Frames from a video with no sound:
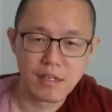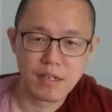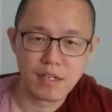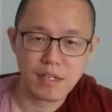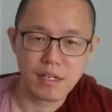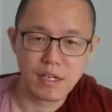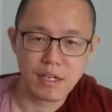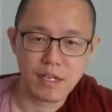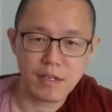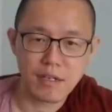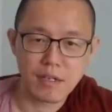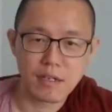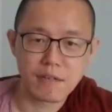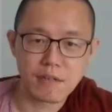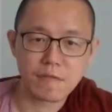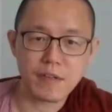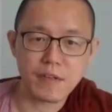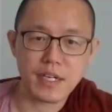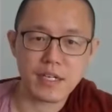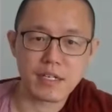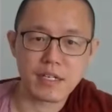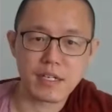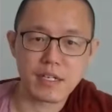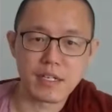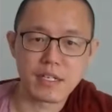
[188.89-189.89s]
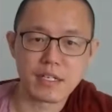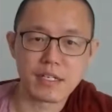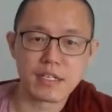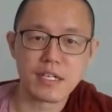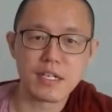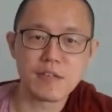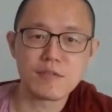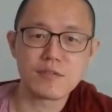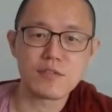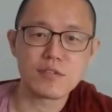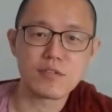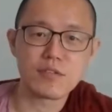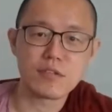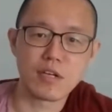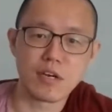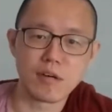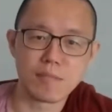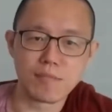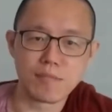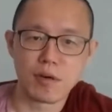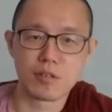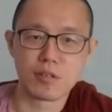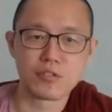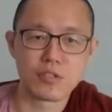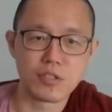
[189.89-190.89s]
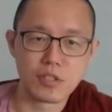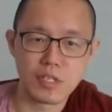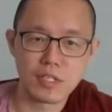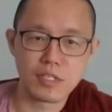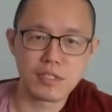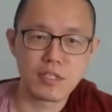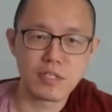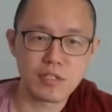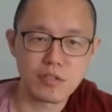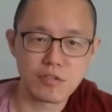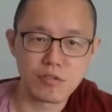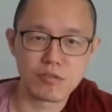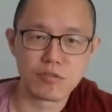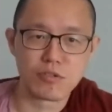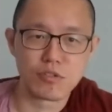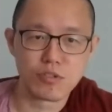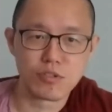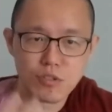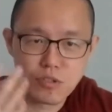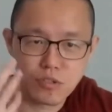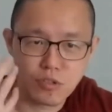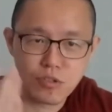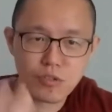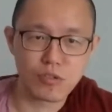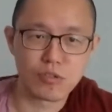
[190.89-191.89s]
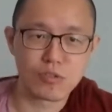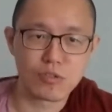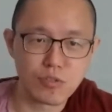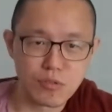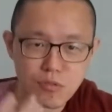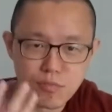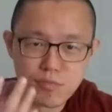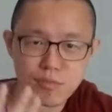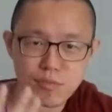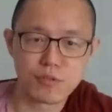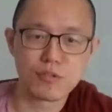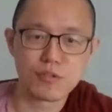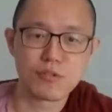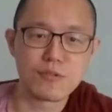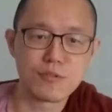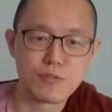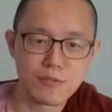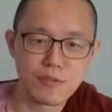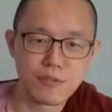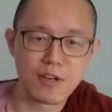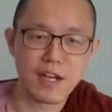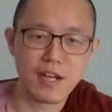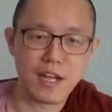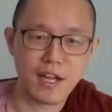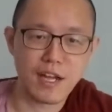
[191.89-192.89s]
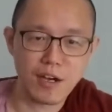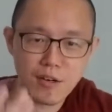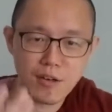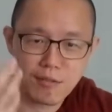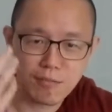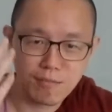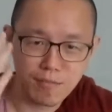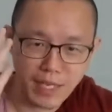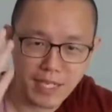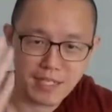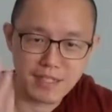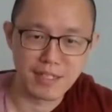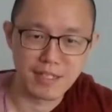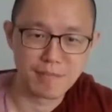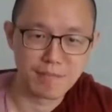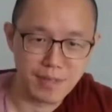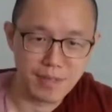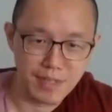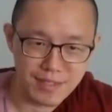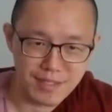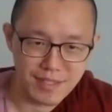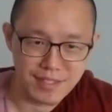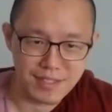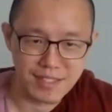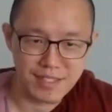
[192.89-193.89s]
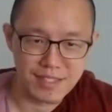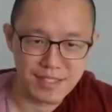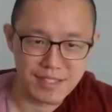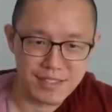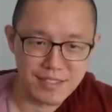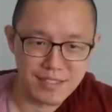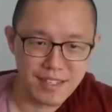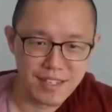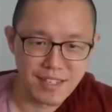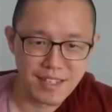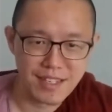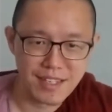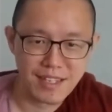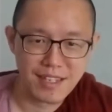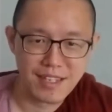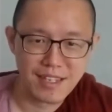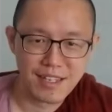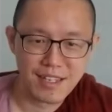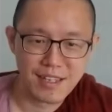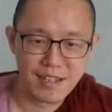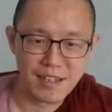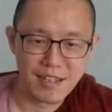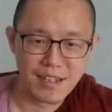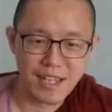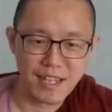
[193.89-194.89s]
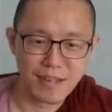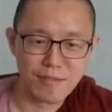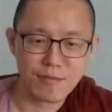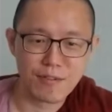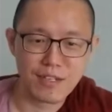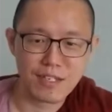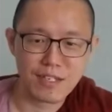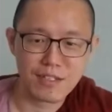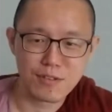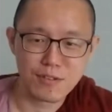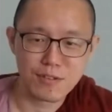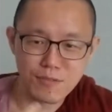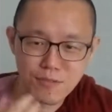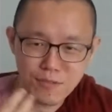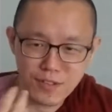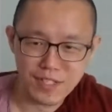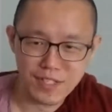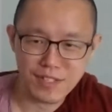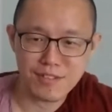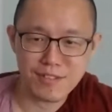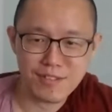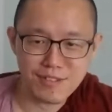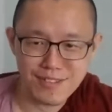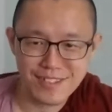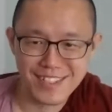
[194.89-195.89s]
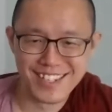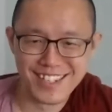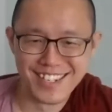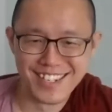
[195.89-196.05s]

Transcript: Yeah. In fact, it gives you the opportunity to show, to prove how bad the person is. And when you fail,